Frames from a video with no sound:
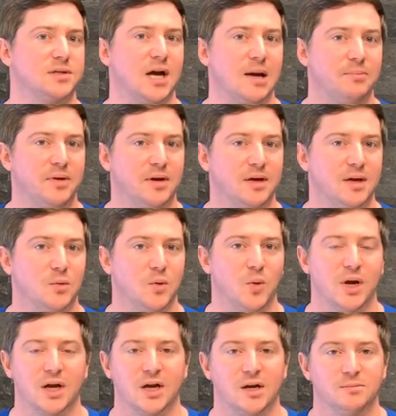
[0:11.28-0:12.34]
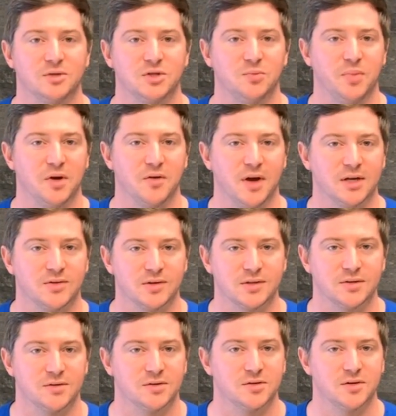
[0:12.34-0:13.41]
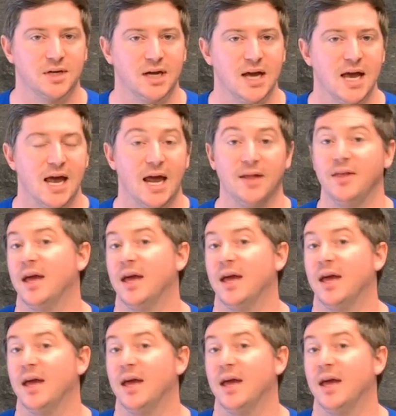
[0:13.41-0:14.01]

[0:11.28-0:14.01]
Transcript: topic when it comes to bariatric surgery, and